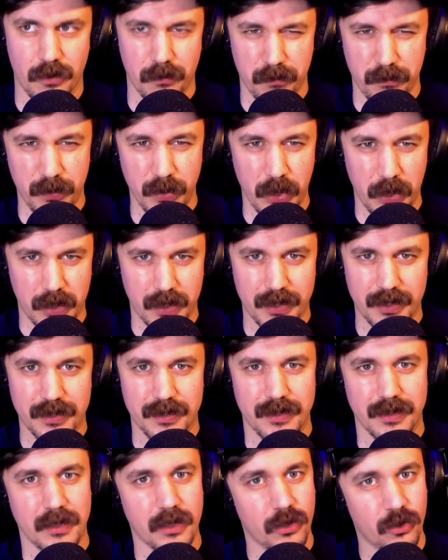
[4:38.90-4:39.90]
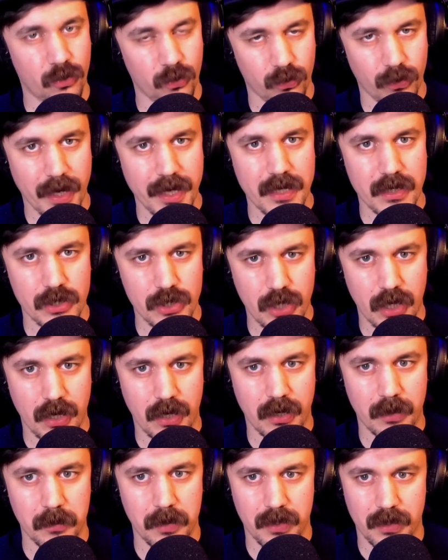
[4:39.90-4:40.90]
book did a great
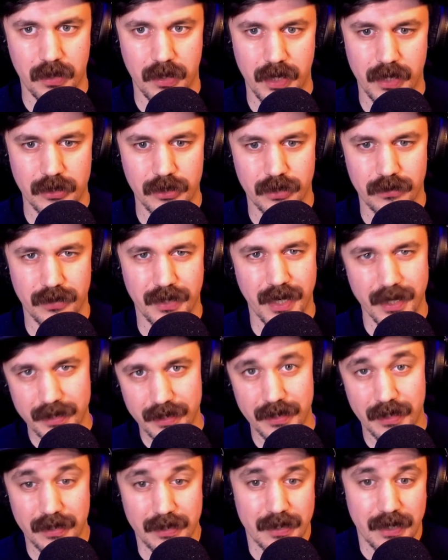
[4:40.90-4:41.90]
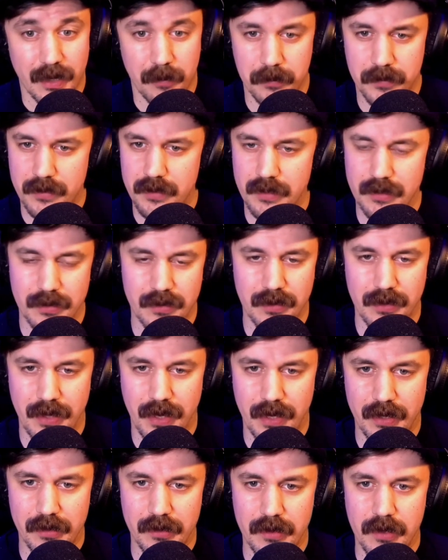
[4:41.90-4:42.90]
job at just adding a depth
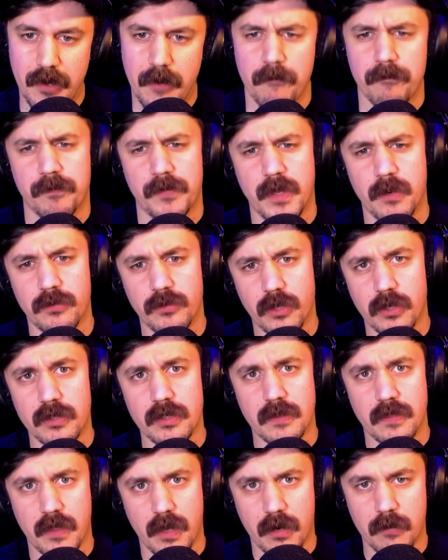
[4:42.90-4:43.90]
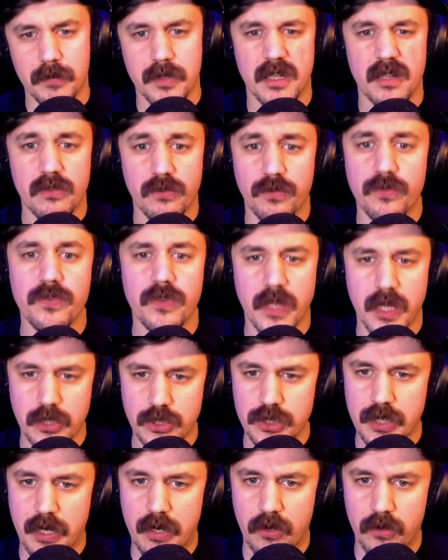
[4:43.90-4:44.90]
that it was already there, but it's
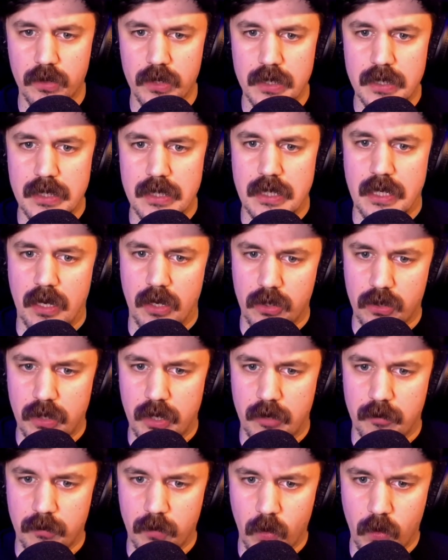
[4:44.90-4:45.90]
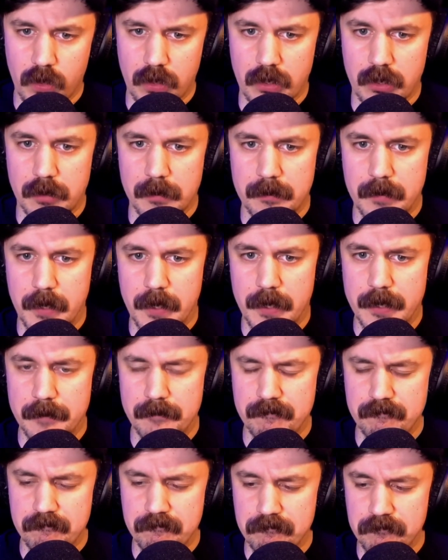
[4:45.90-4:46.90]
fleshed out a lot more.
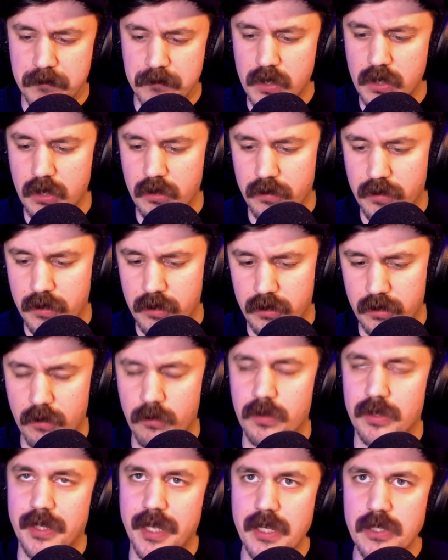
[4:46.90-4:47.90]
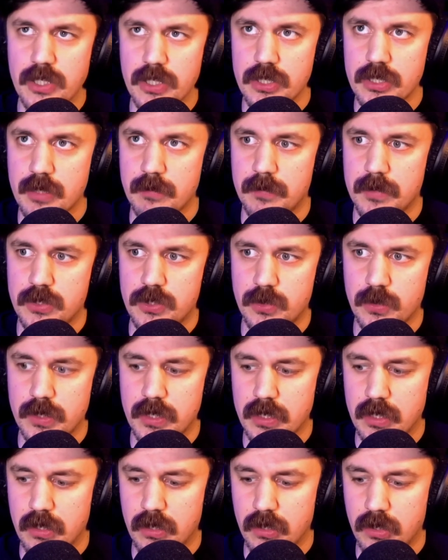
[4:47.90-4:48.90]
You know, the relationship between